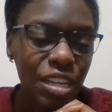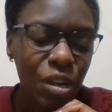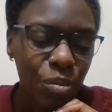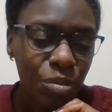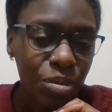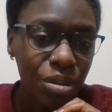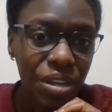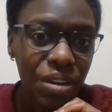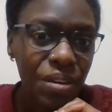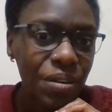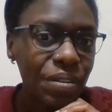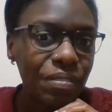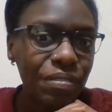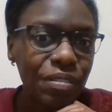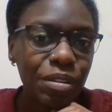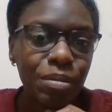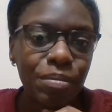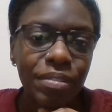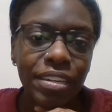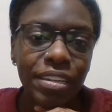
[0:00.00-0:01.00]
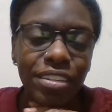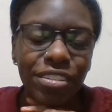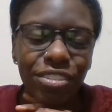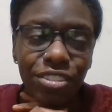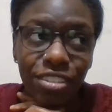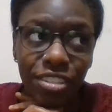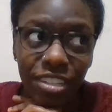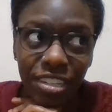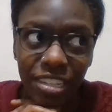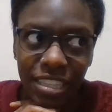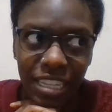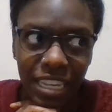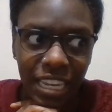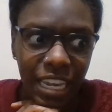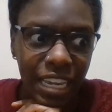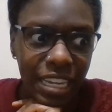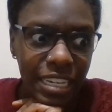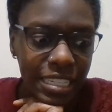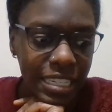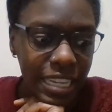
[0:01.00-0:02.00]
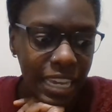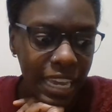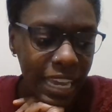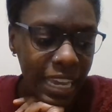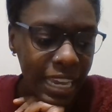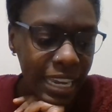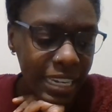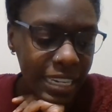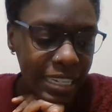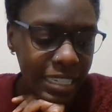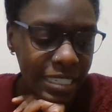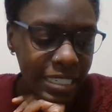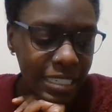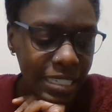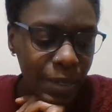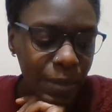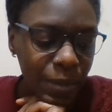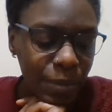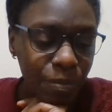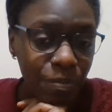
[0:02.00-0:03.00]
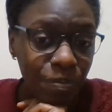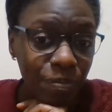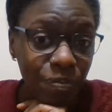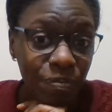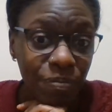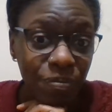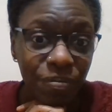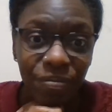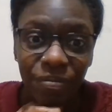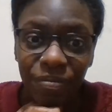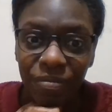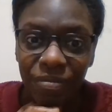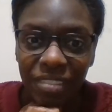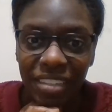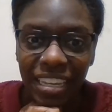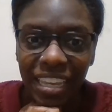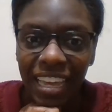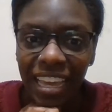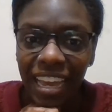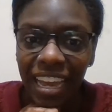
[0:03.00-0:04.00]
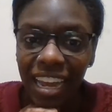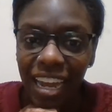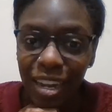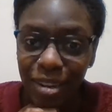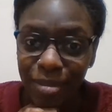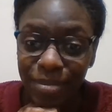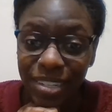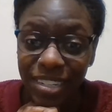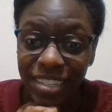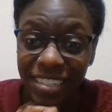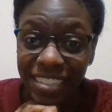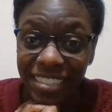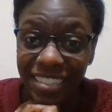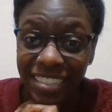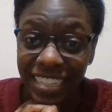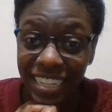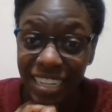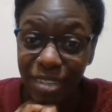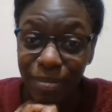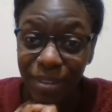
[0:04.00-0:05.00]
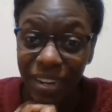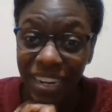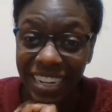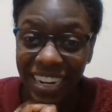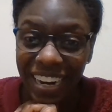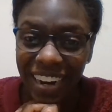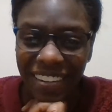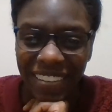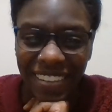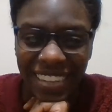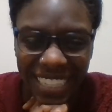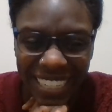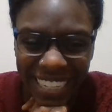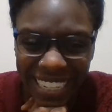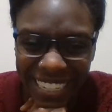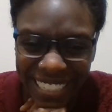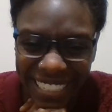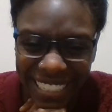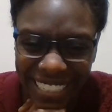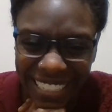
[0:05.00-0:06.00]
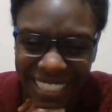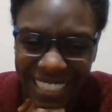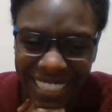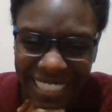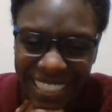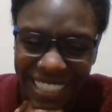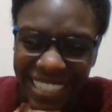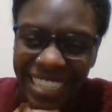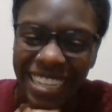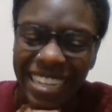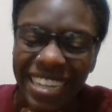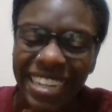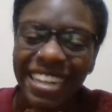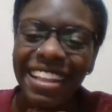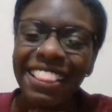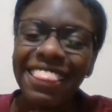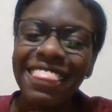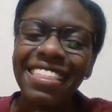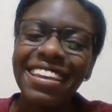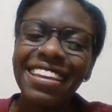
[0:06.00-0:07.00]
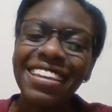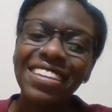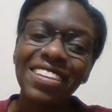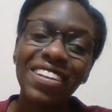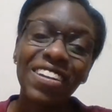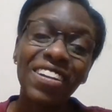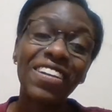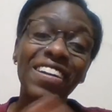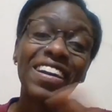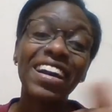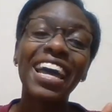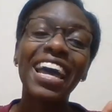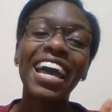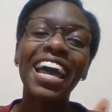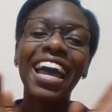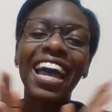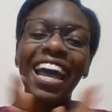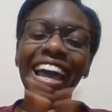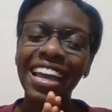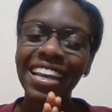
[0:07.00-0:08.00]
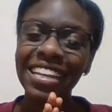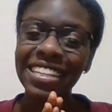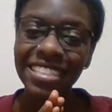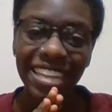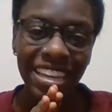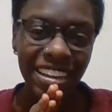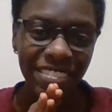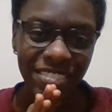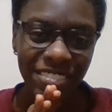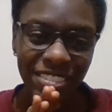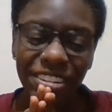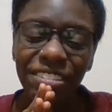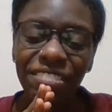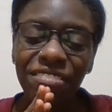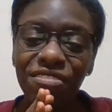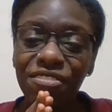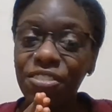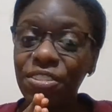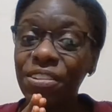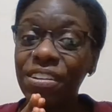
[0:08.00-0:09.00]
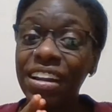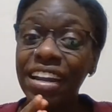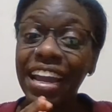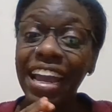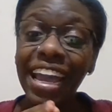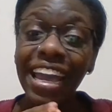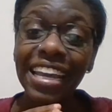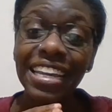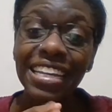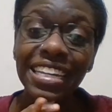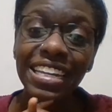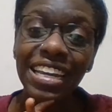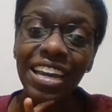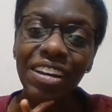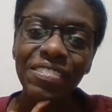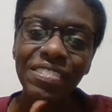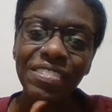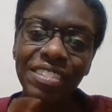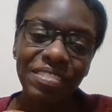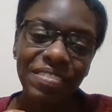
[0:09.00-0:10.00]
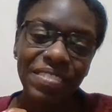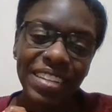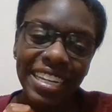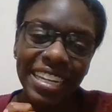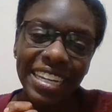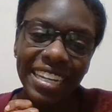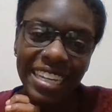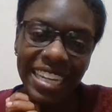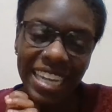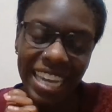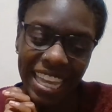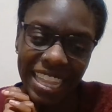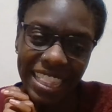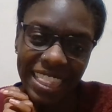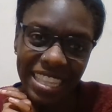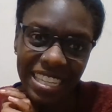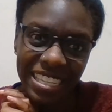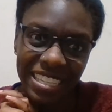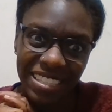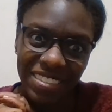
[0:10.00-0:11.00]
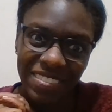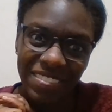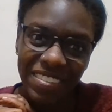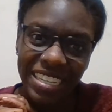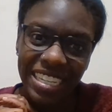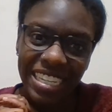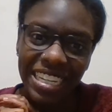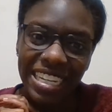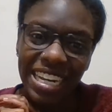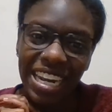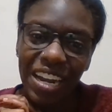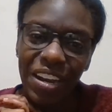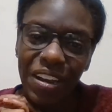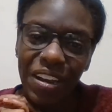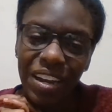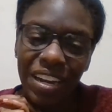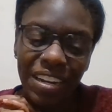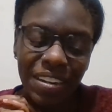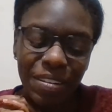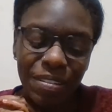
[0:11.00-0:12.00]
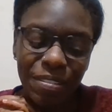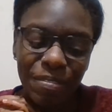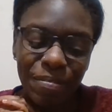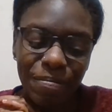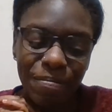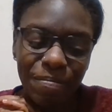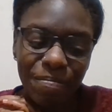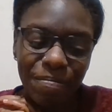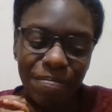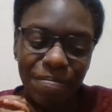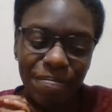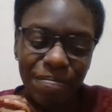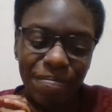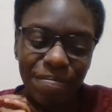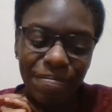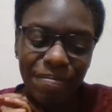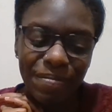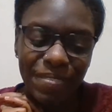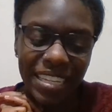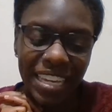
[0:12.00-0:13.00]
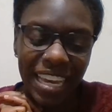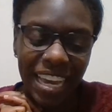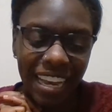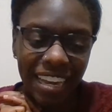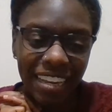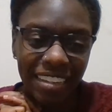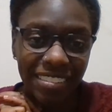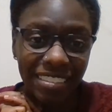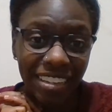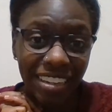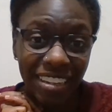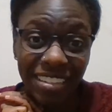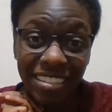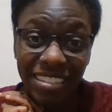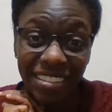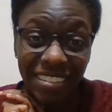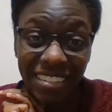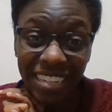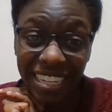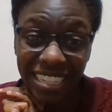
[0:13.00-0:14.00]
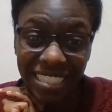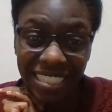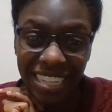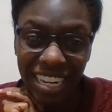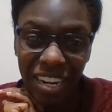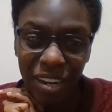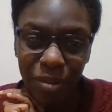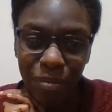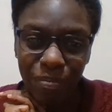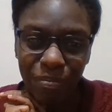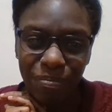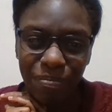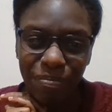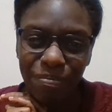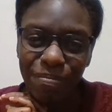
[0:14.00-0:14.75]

down below if you'd be interested in that, and I'm gonna say goodbye now. Thank y'all, as ever, for hanging out with me again this week. Yeah, until next time,